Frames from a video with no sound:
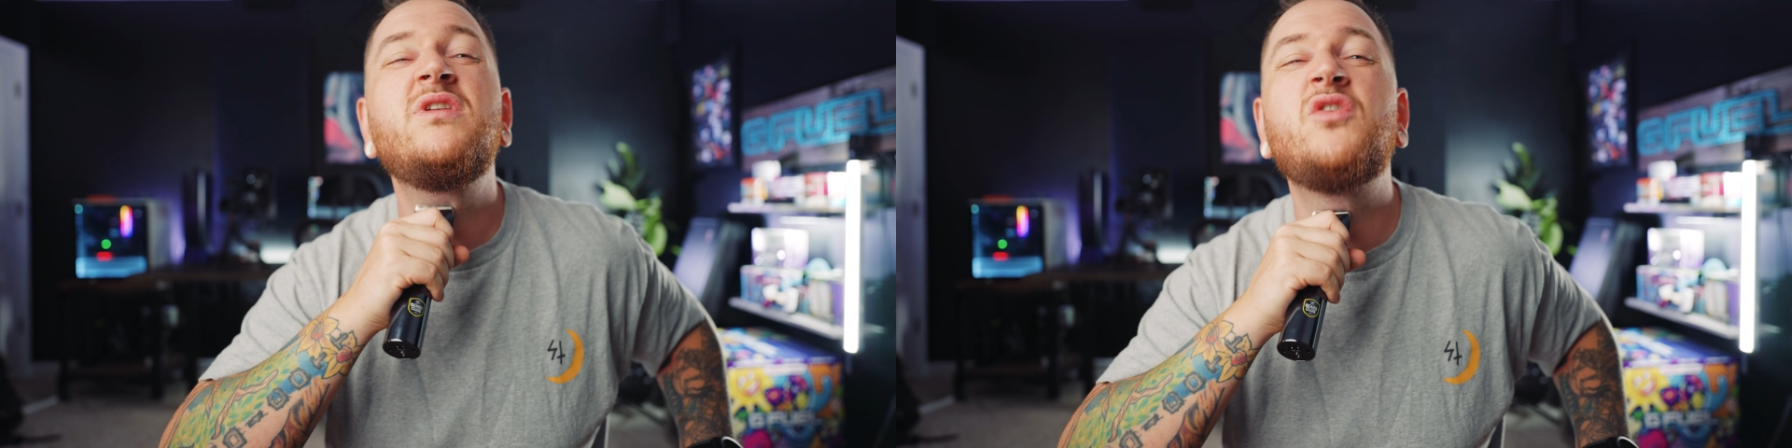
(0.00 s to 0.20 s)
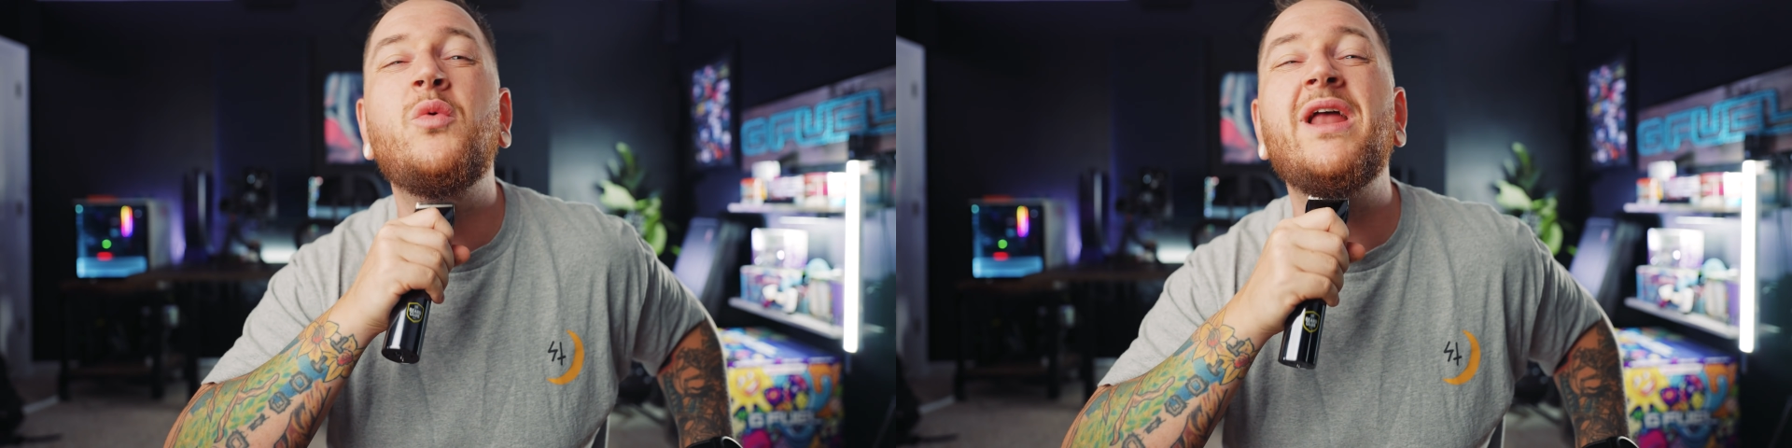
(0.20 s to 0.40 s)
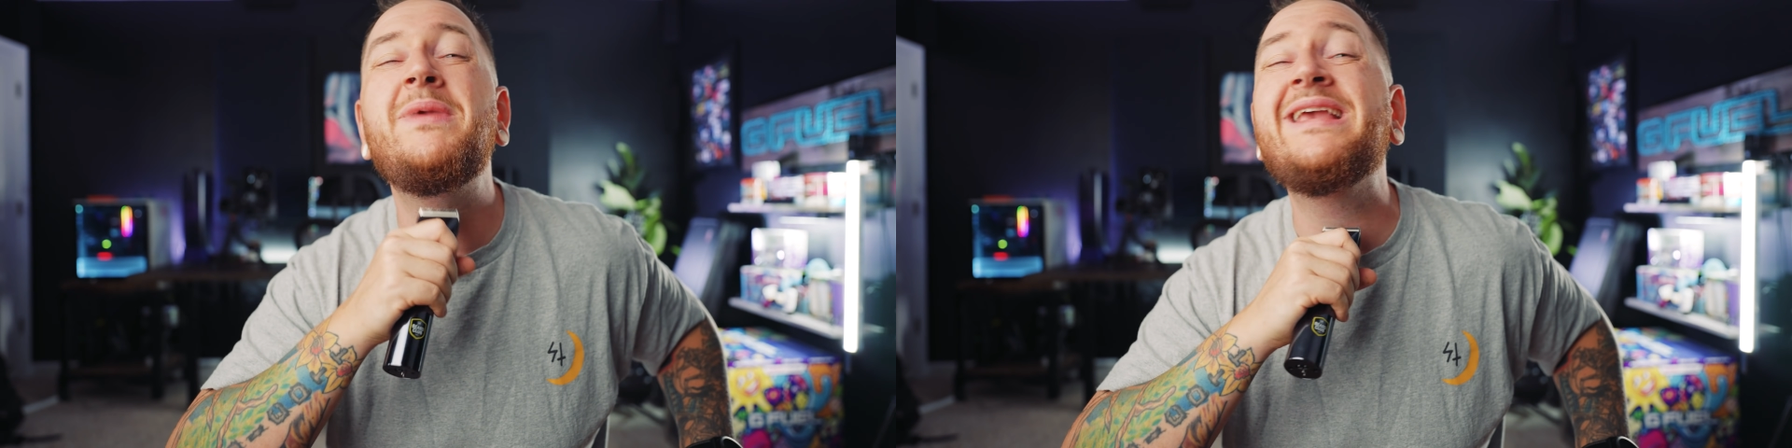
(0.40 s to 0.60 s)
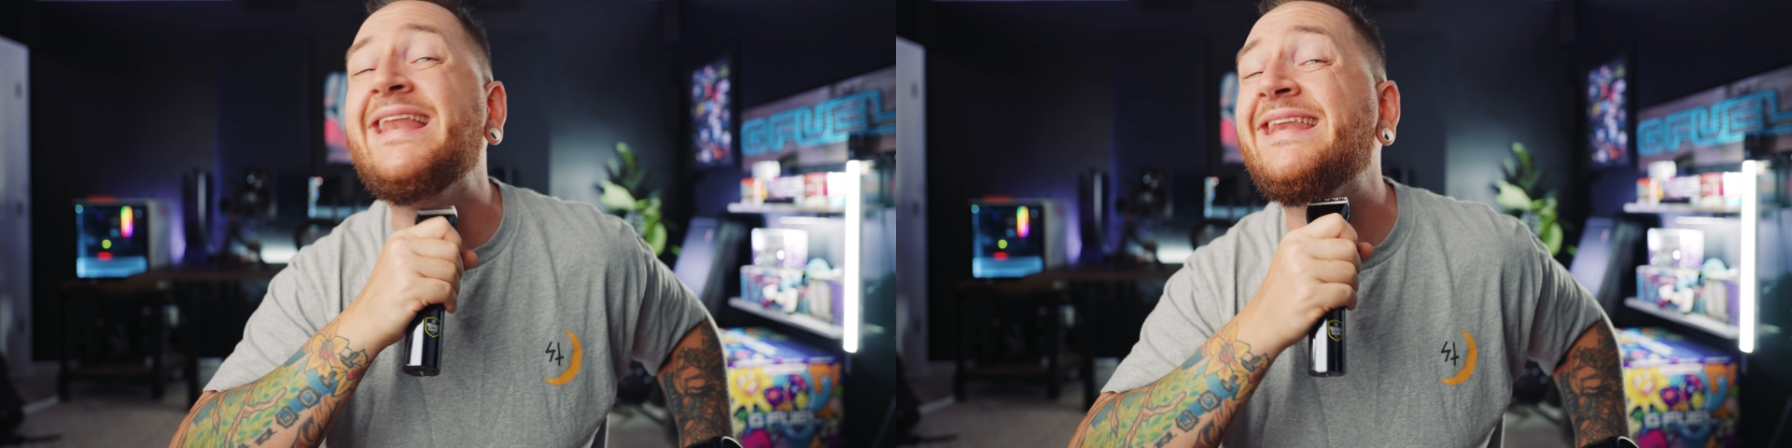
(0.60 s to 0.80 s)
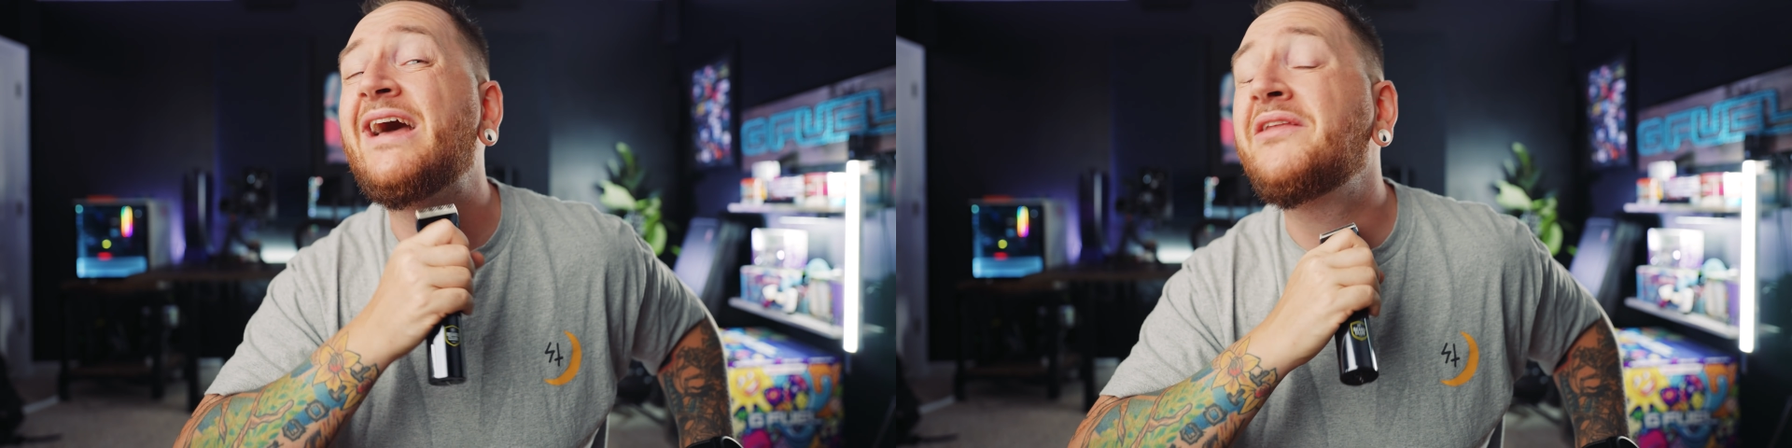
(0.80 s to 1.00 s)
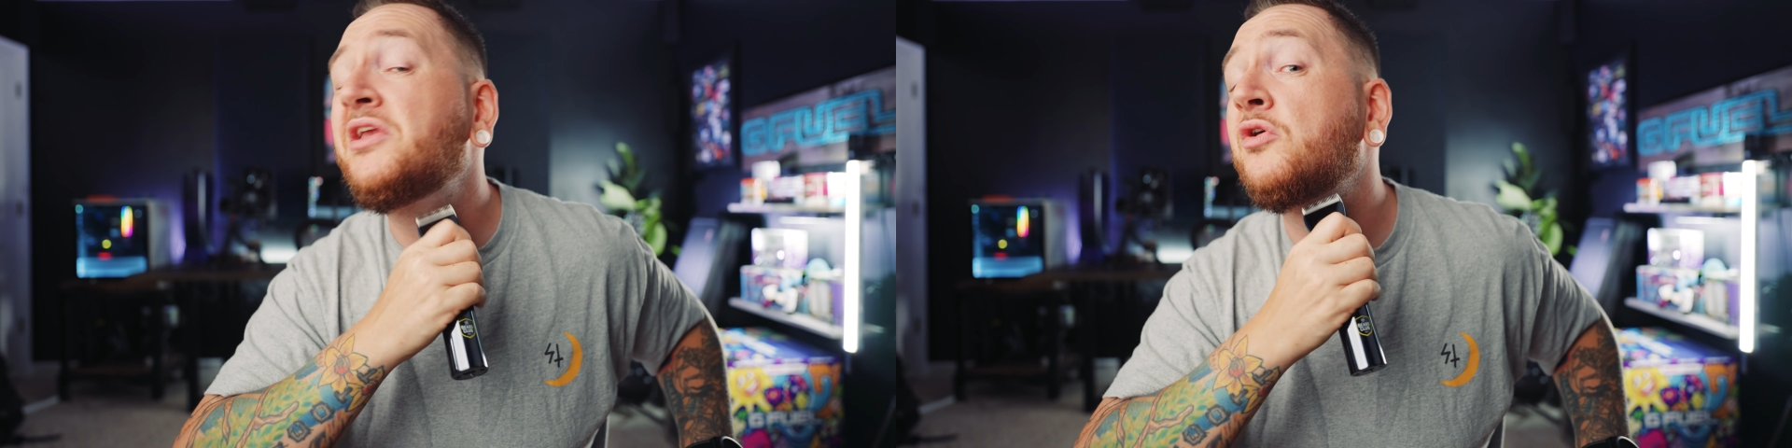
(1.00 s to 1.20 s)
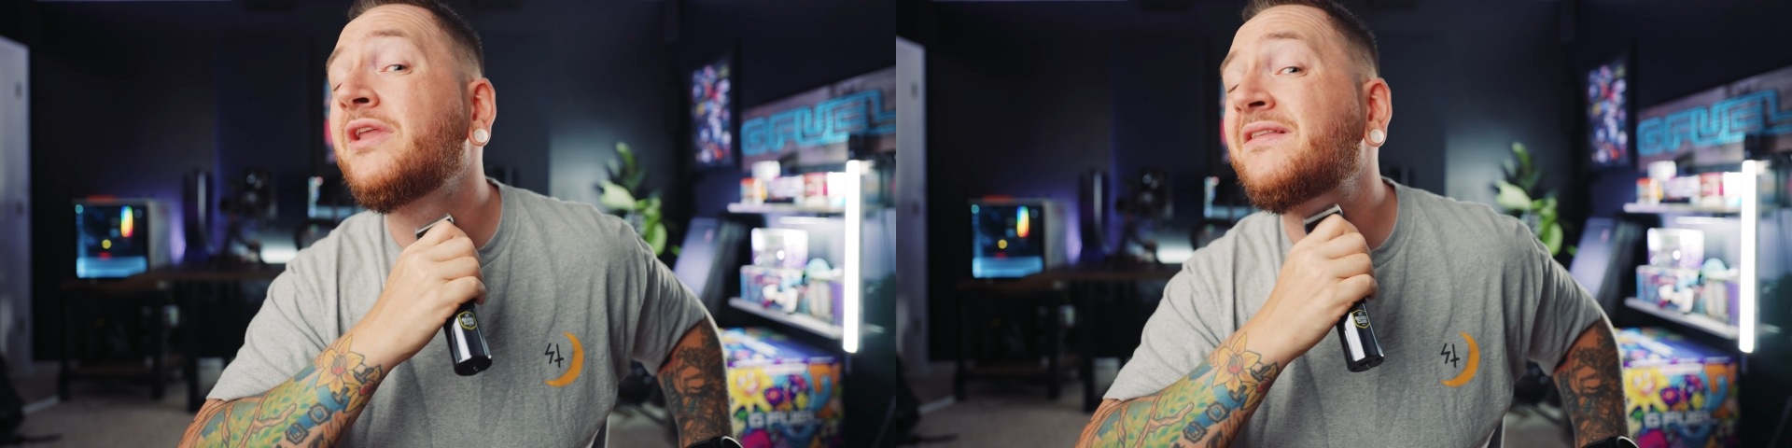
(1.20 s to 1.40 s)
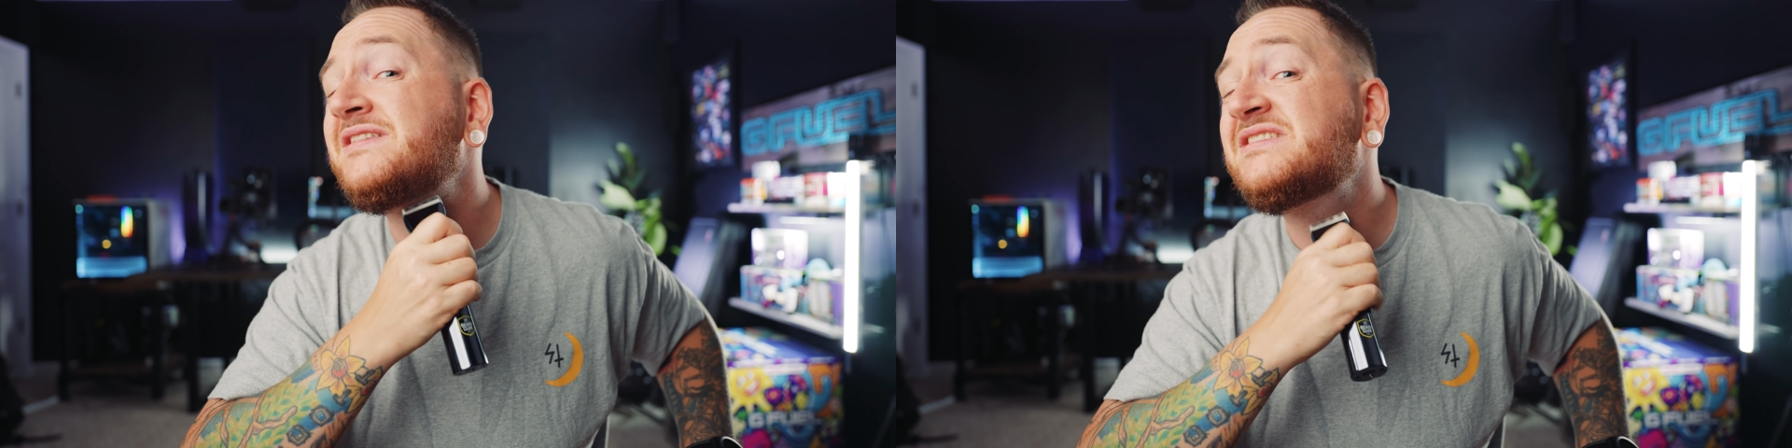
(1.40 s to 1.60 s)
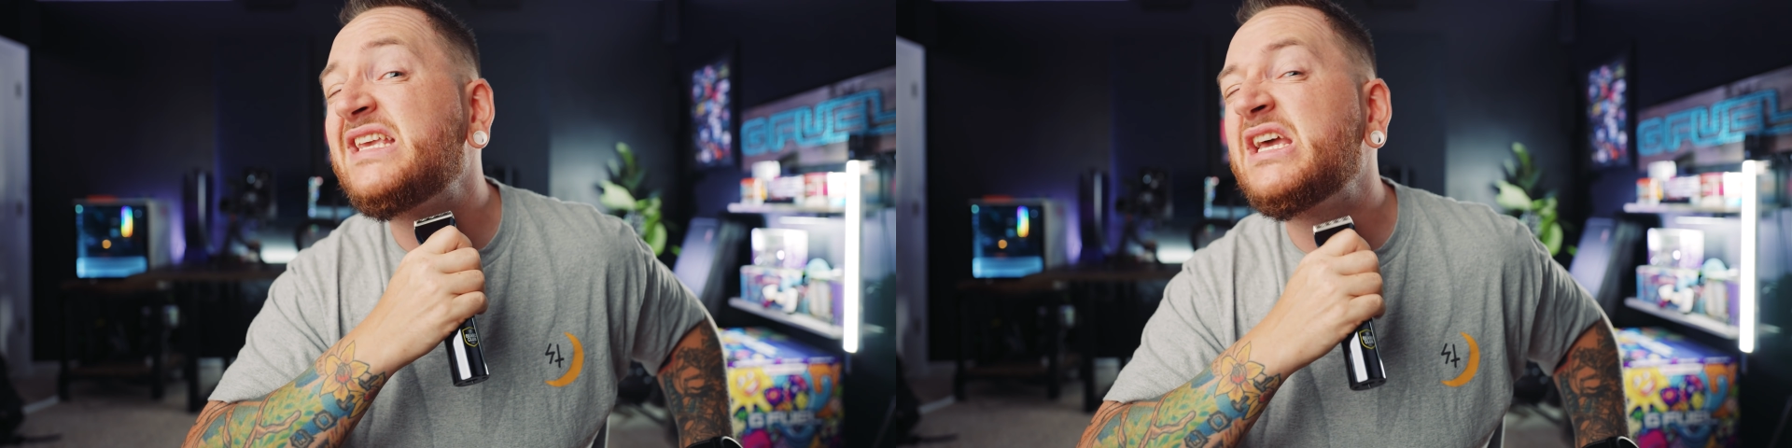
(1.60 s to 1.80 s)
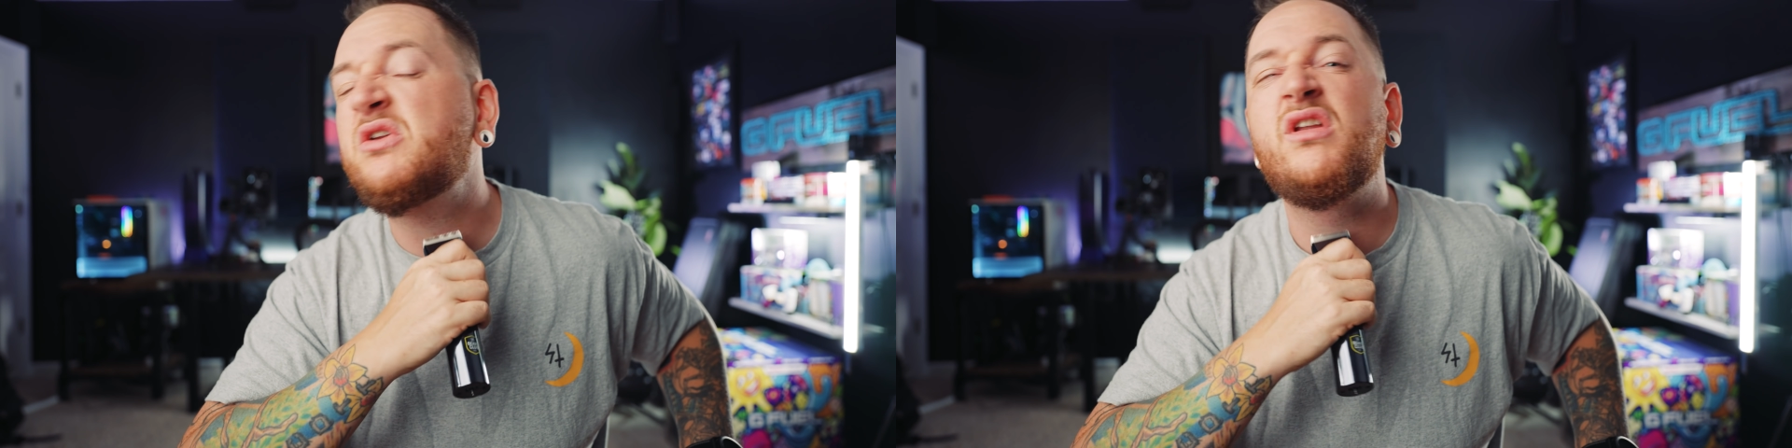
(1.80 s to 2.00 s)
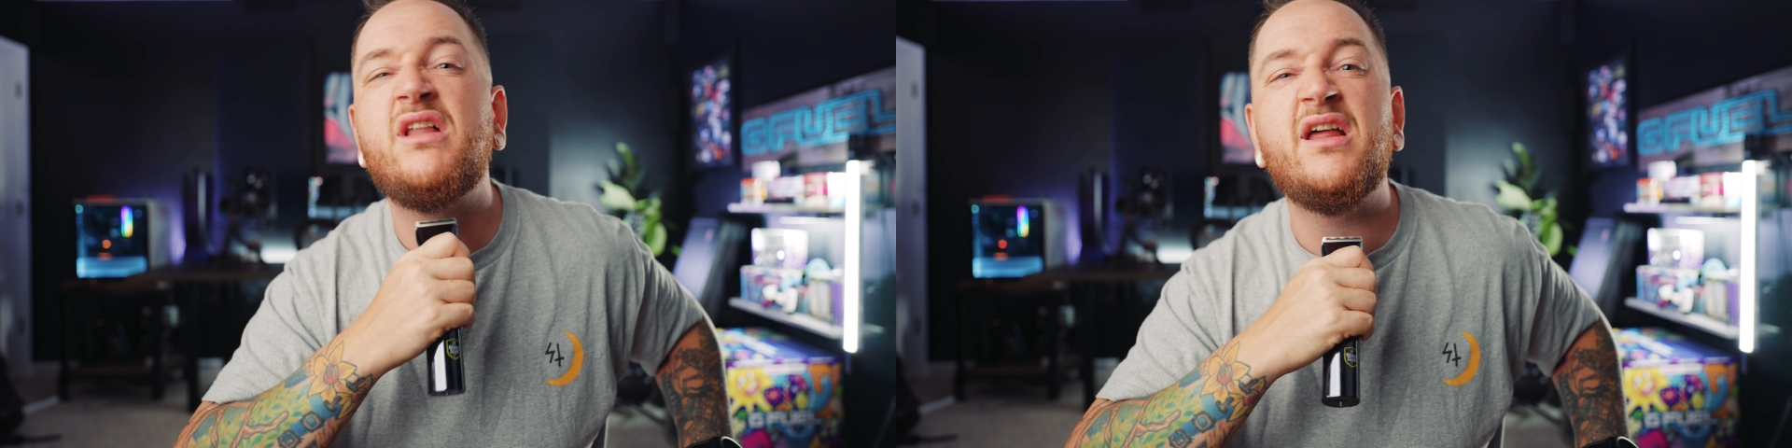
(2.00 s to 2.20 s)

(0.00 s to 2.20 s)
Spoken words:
So when I'd be getting down here on like the skin on a